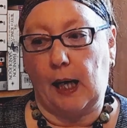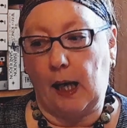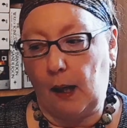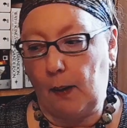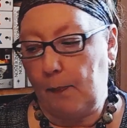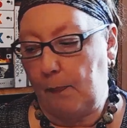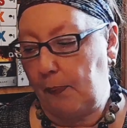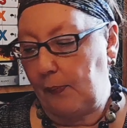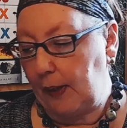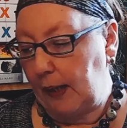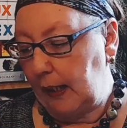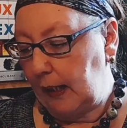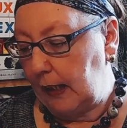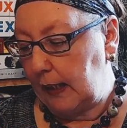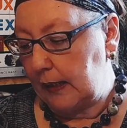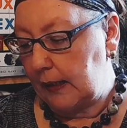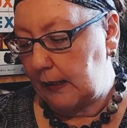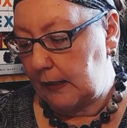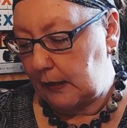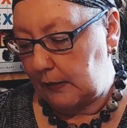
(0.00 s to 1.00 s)
up,
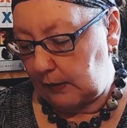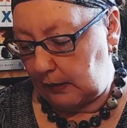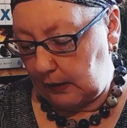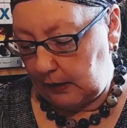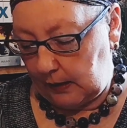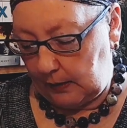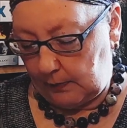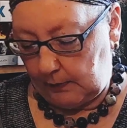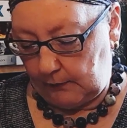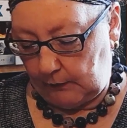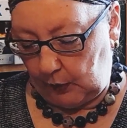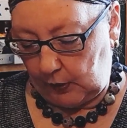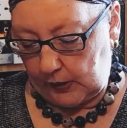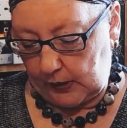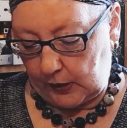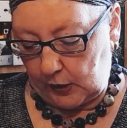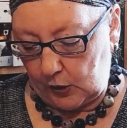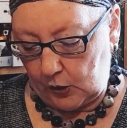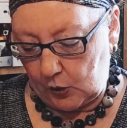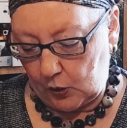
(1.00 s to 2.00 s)
and what
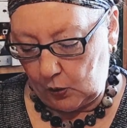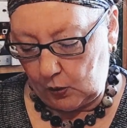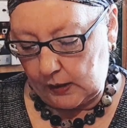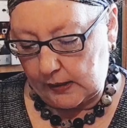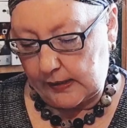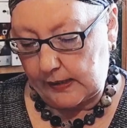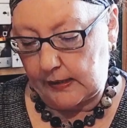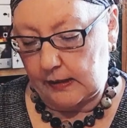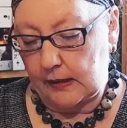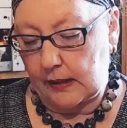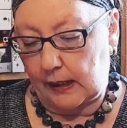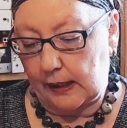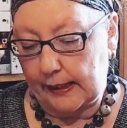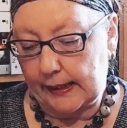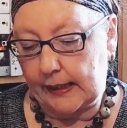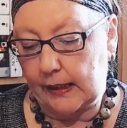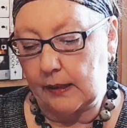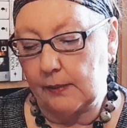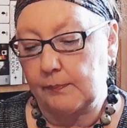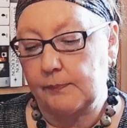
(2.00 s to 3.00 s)
it looks
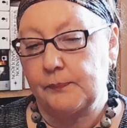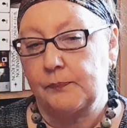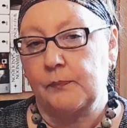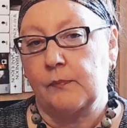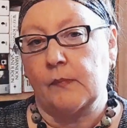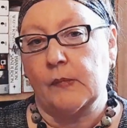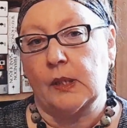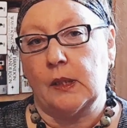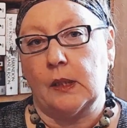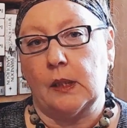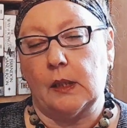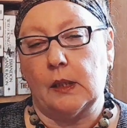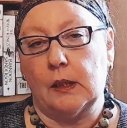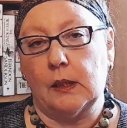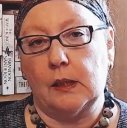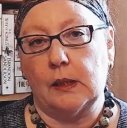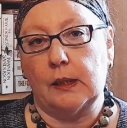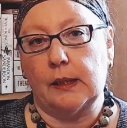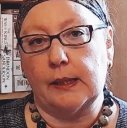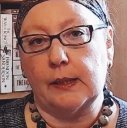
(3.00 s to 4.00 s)
like.
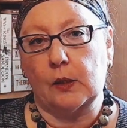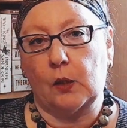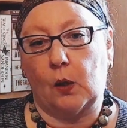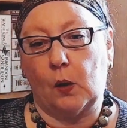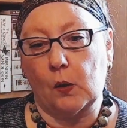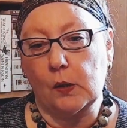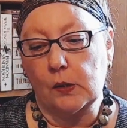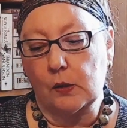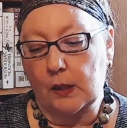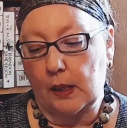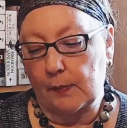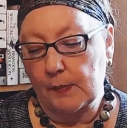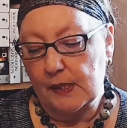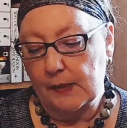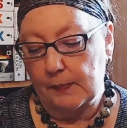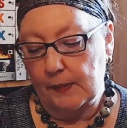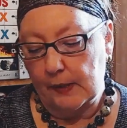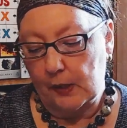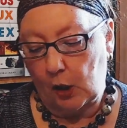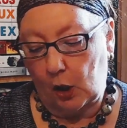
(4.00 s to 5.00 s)
It also
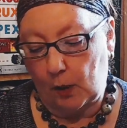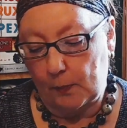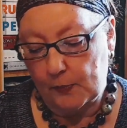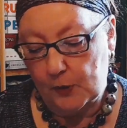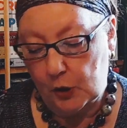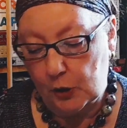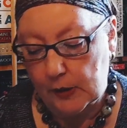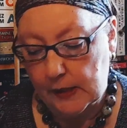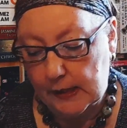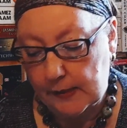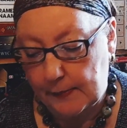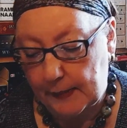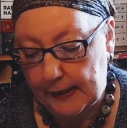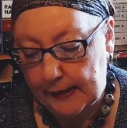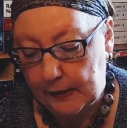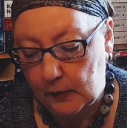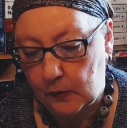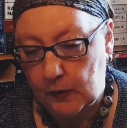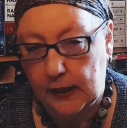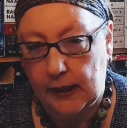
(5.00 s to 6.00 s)
comes with options where
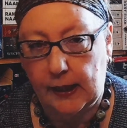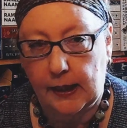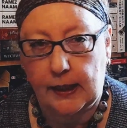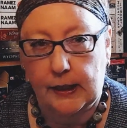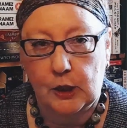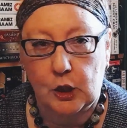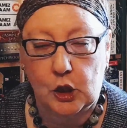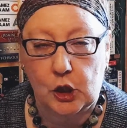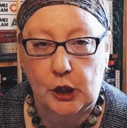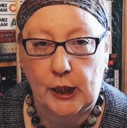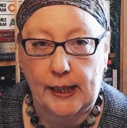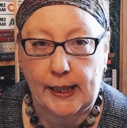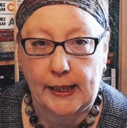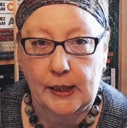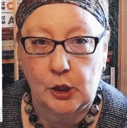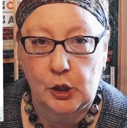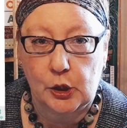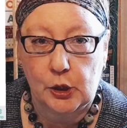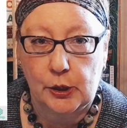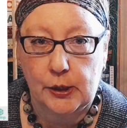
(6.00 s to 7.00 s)
you can
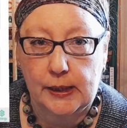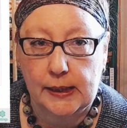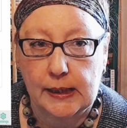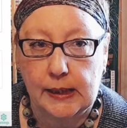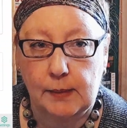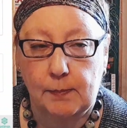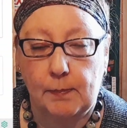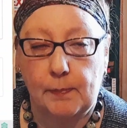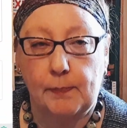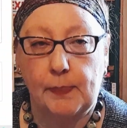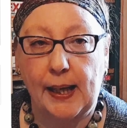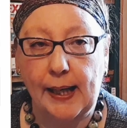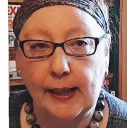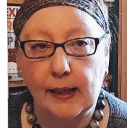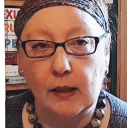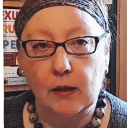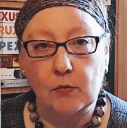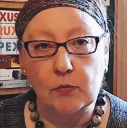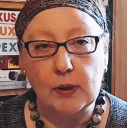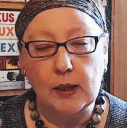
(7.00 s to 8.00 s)
change the
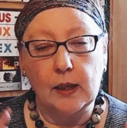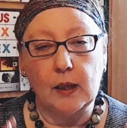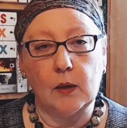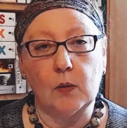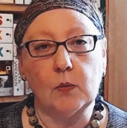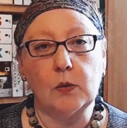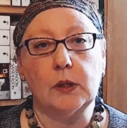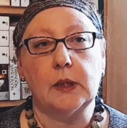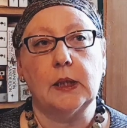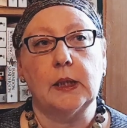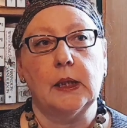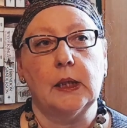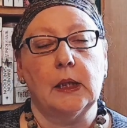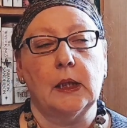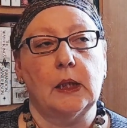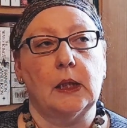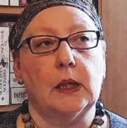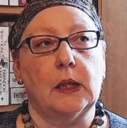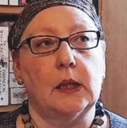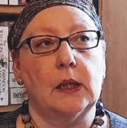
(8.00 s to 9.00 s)
background,
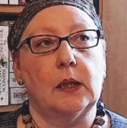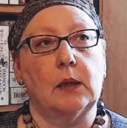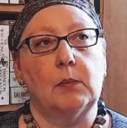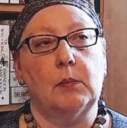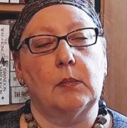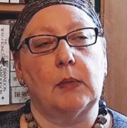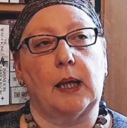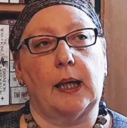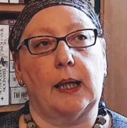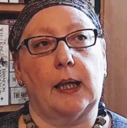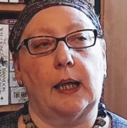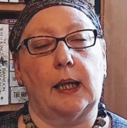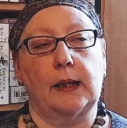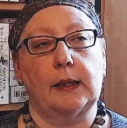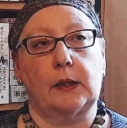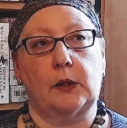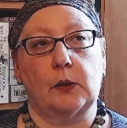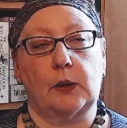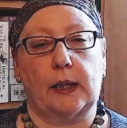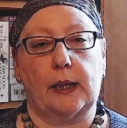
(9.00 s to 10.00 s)

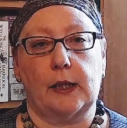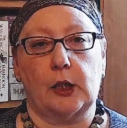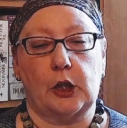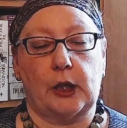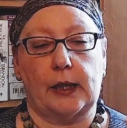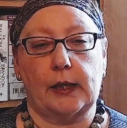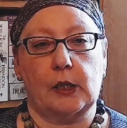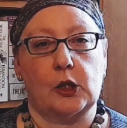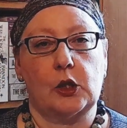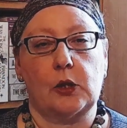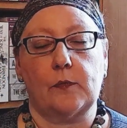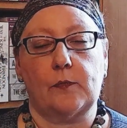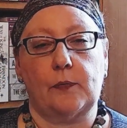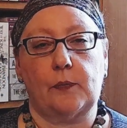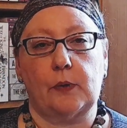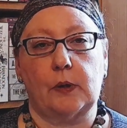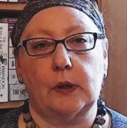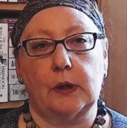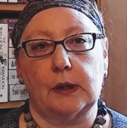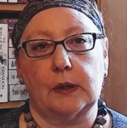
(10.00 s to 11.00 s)
and you can change
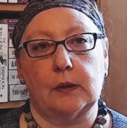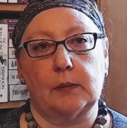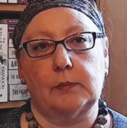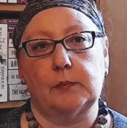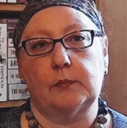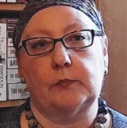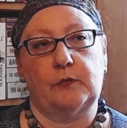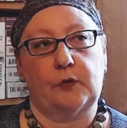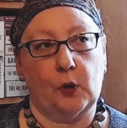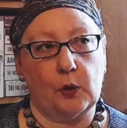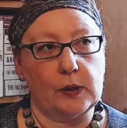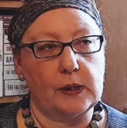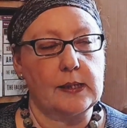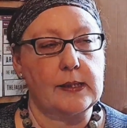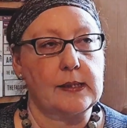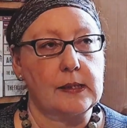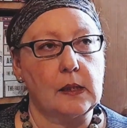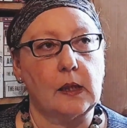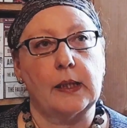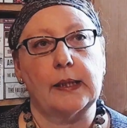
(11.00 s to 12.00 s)
the font
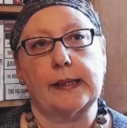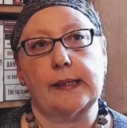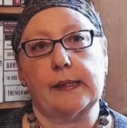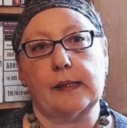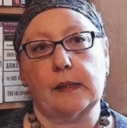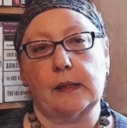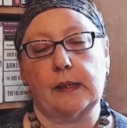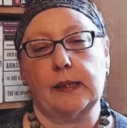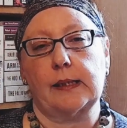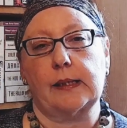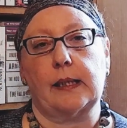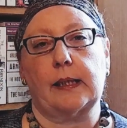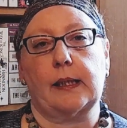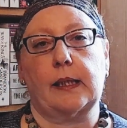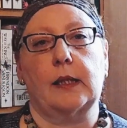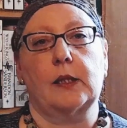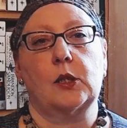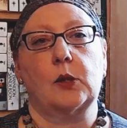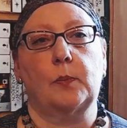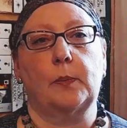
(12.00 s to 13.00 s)
size and things like
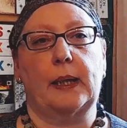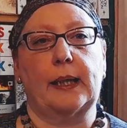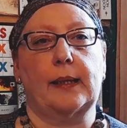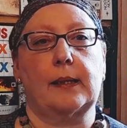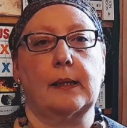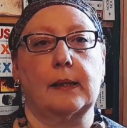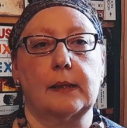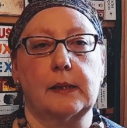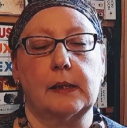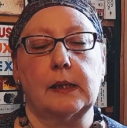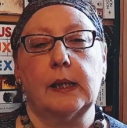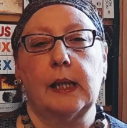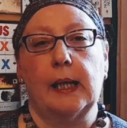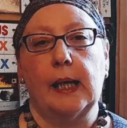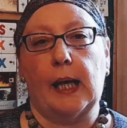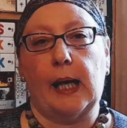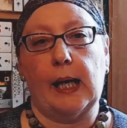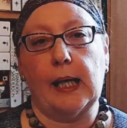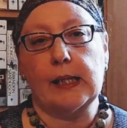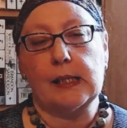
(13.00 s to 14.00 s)
that to make this
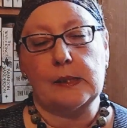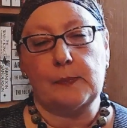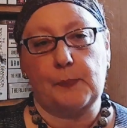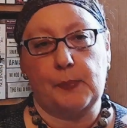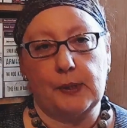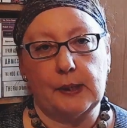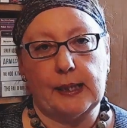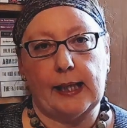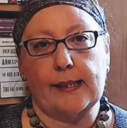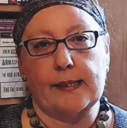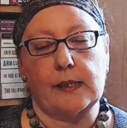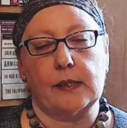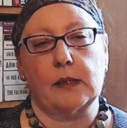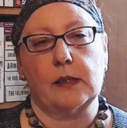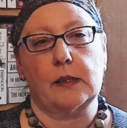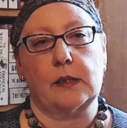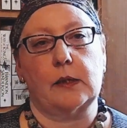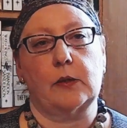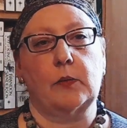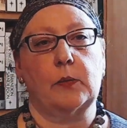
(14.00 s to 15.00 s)
as pleasant a